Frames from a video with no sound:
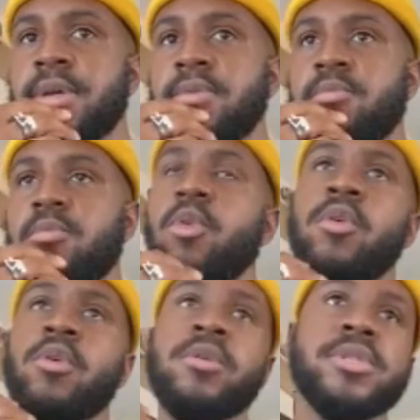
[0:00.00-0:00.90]

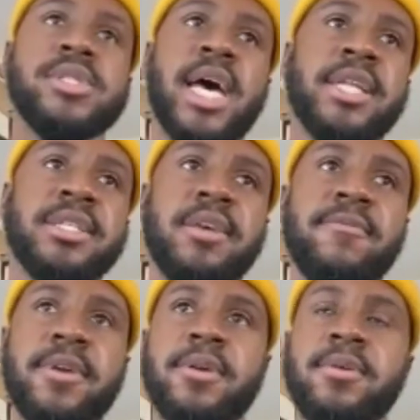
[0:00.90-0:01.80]
more
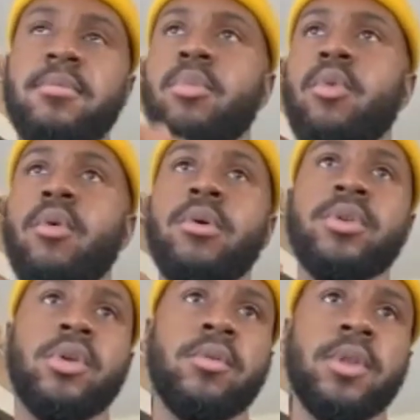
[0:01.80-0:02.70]
scientific, more
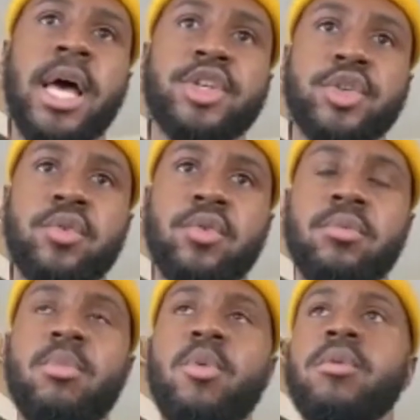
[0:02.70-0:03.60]
neurological,
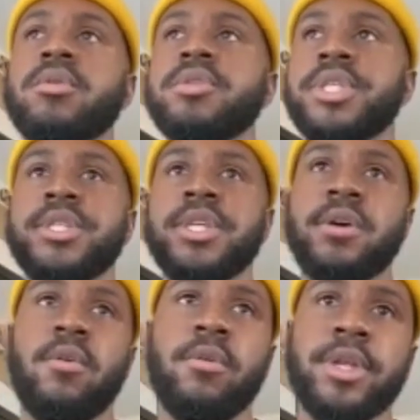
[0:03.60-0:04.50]
more detail
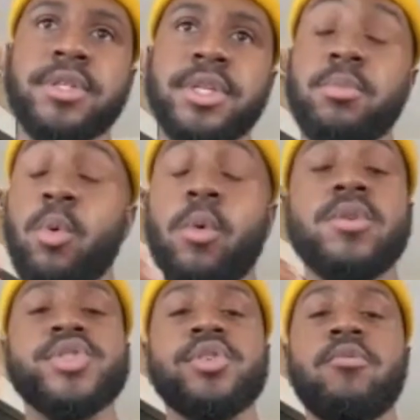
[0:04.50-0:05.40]
oriented, more
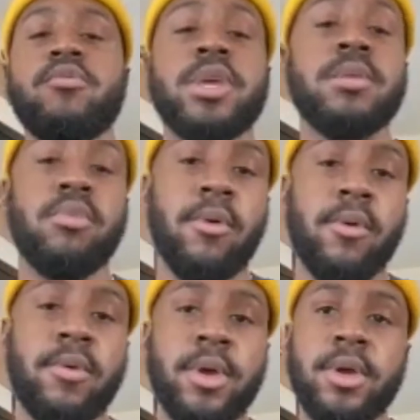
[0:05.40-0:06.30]

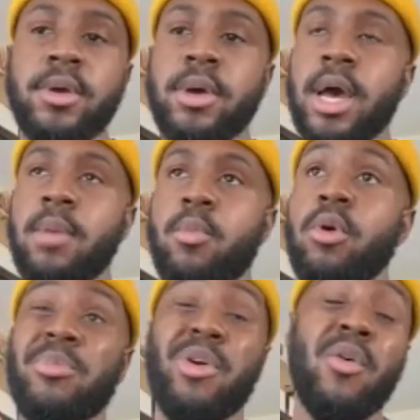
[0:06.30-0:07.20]
cerebral,
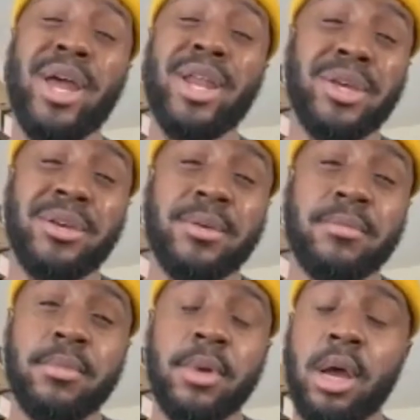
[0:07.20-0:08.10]
more poetic
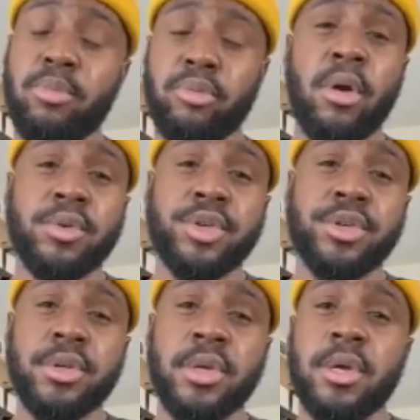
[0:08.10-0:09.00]

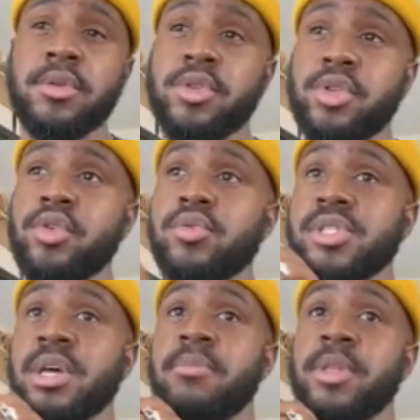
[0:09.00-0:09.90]
approach to
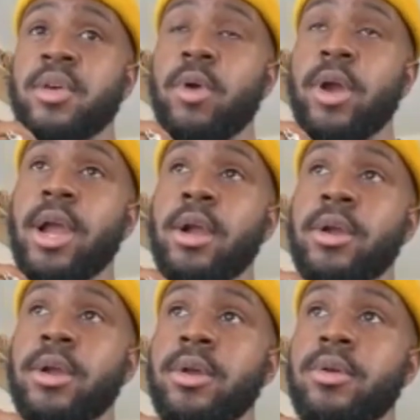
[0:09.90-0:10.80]
something where
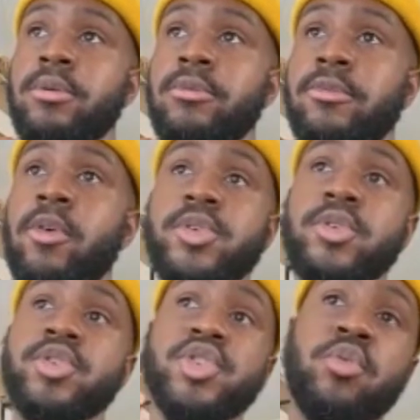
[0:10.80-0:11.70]
folks are
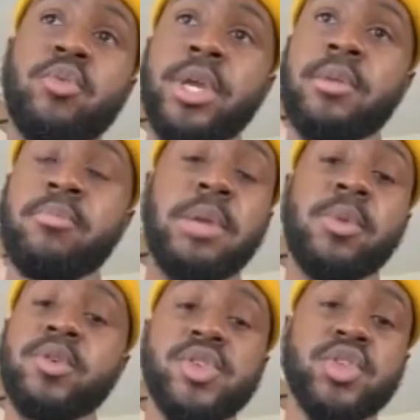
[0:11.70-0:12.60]
just doing it, people
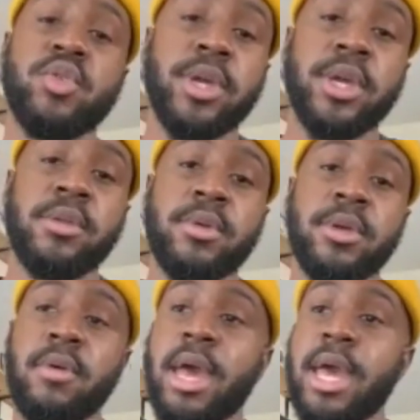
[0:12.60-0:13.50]
are just doing it.
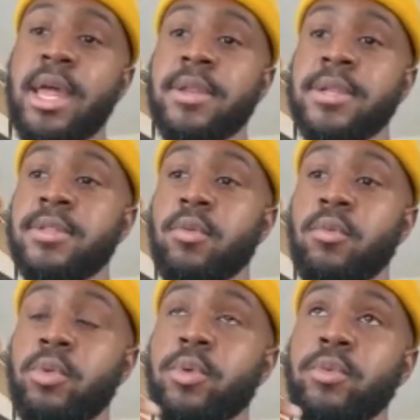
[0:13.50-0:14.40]
And
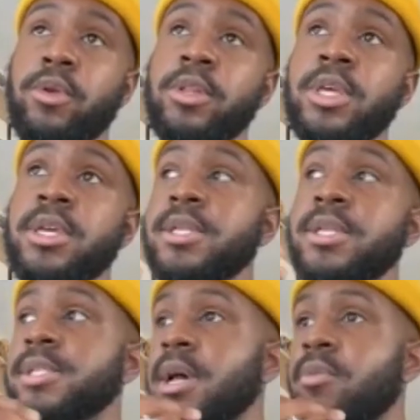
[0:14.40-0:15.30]

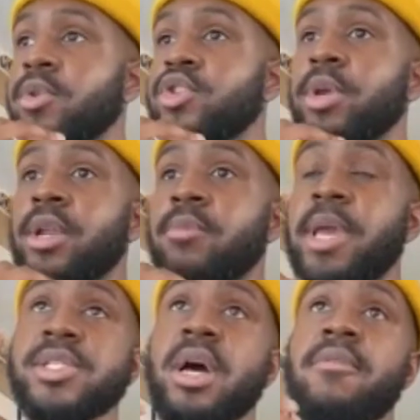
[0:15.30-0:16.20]
we're doing it
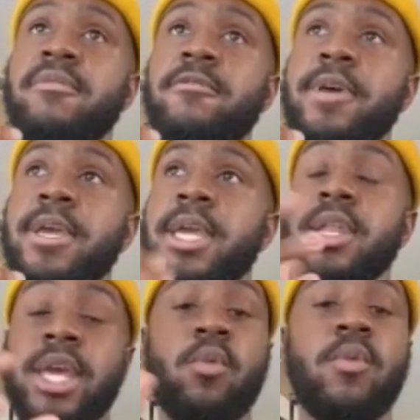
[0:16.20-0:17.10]
based off of,
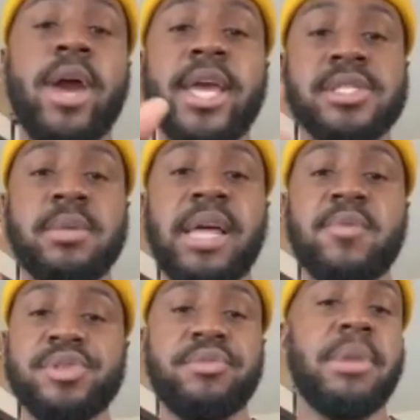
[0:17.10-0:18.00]
in a way, some
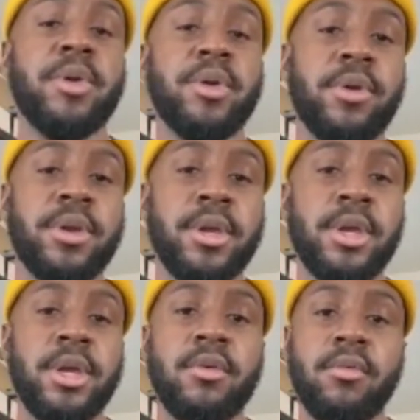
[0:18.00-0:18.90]
levels of mimicry,
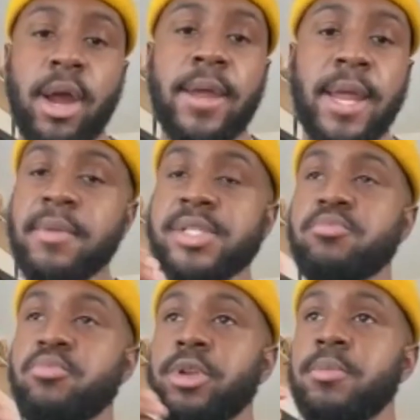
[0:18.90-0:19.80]
right? And
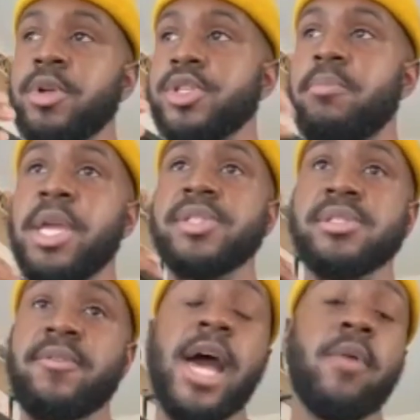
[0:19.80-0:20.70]
that's pretty much the
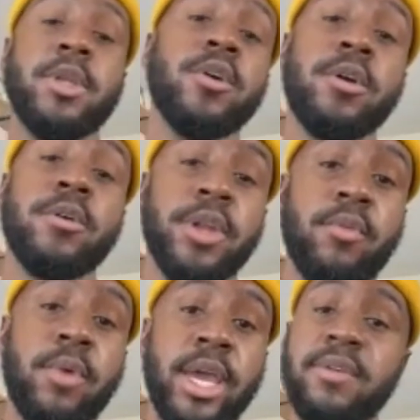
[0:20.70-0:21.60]
basis of how we learn, in a
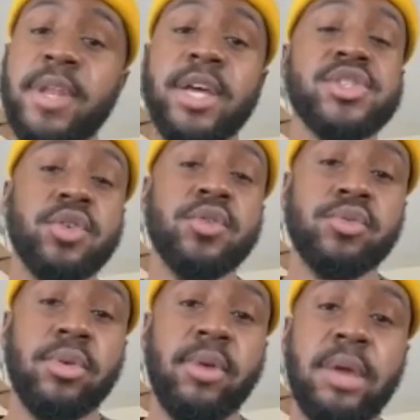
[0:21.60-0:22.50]
way, even as
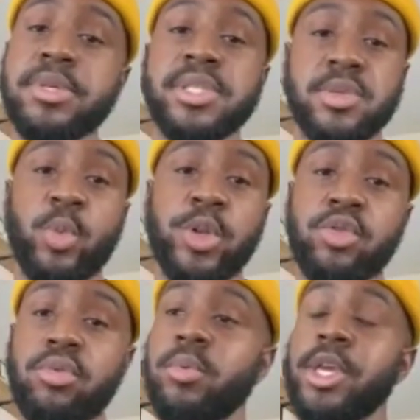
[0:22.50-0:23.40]
children, right? We see someone
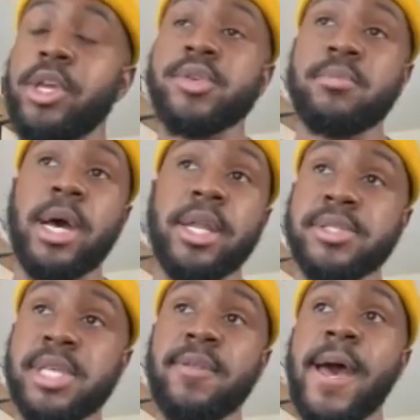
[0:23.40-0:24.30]
do it, we hear somebody
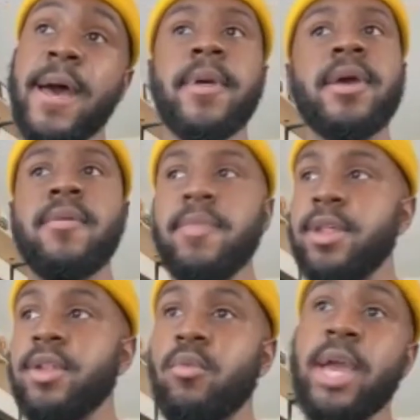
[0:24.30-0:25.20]
say that, and then
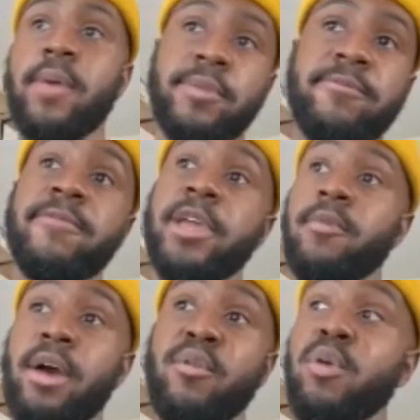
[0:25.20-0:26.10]
in a way, we figure
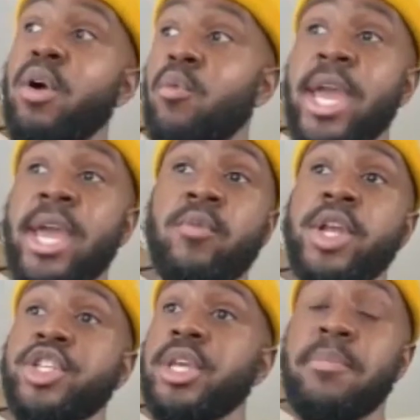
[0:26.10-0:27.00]
out a way in
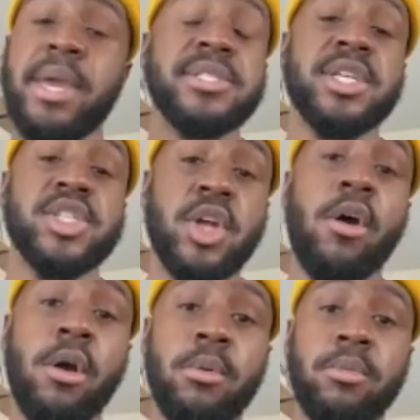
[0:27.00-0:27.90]
which it makes sense to
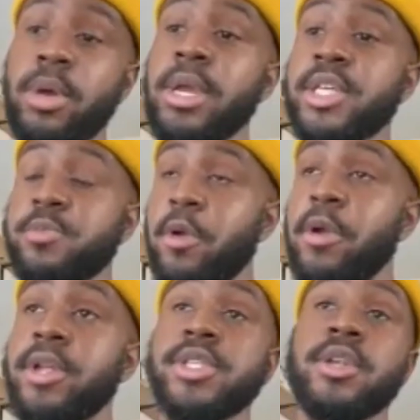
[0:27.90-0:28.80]
our
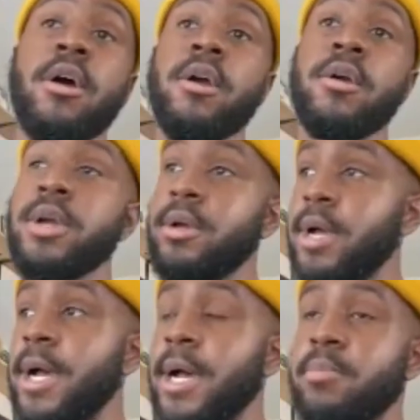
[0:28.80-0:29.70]
experience and our
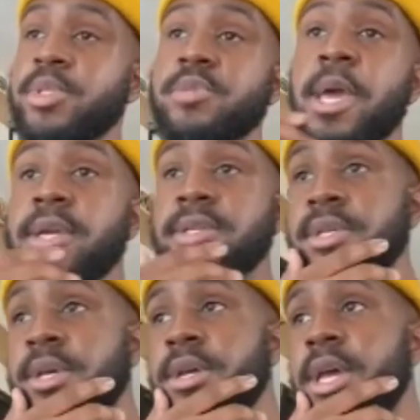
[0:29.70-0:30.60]

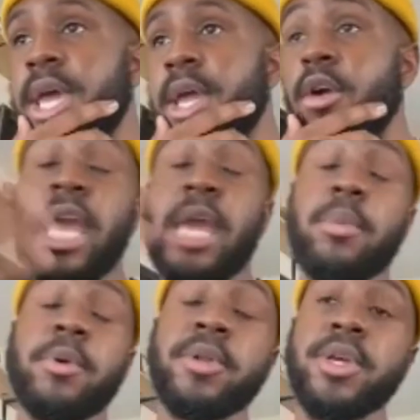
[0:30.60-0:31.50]
space and our
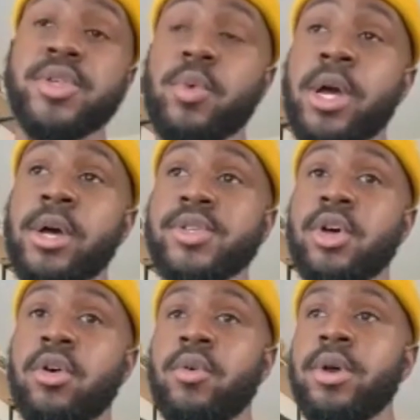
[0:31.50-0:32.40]
capability as well.
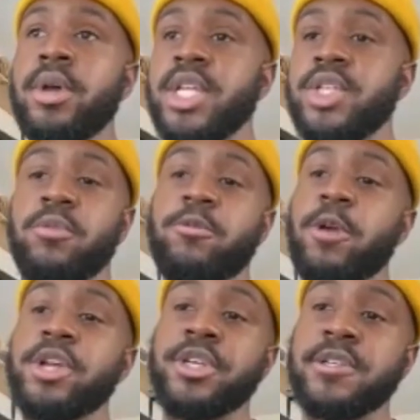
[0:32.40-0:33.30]
So it's
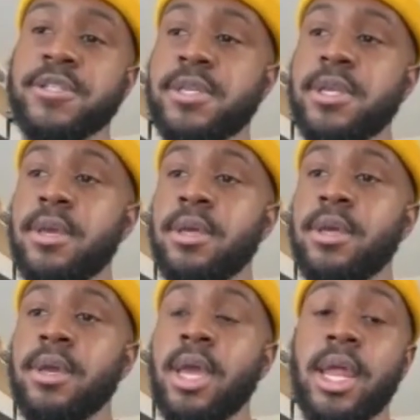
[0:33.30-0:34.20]
refreshing to see
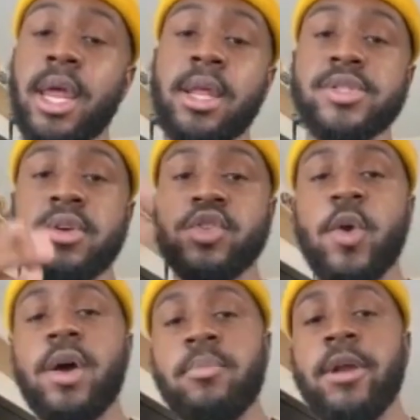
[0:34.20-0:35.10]
and start
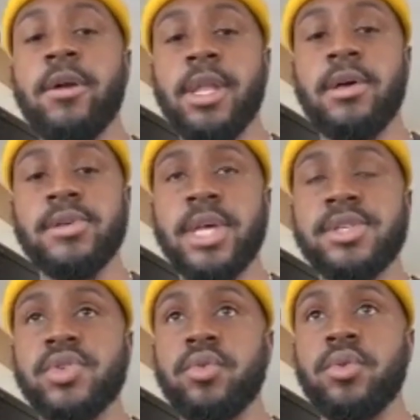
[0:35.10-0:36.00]
drawing parallels
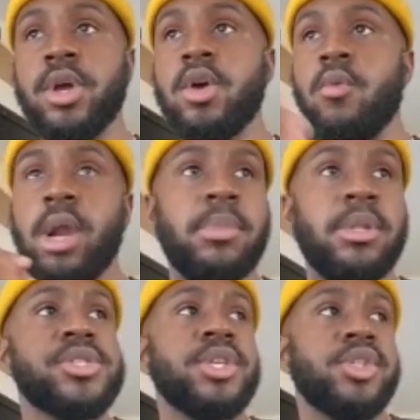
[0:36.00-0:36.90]
as to, when I'm
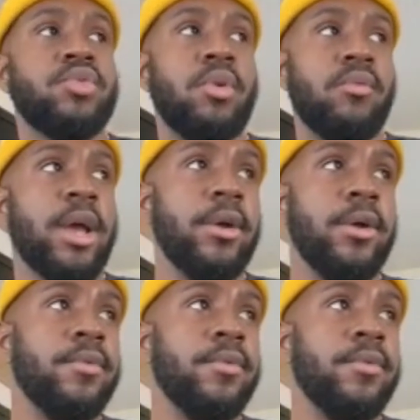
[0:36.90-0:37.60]
listening to a record,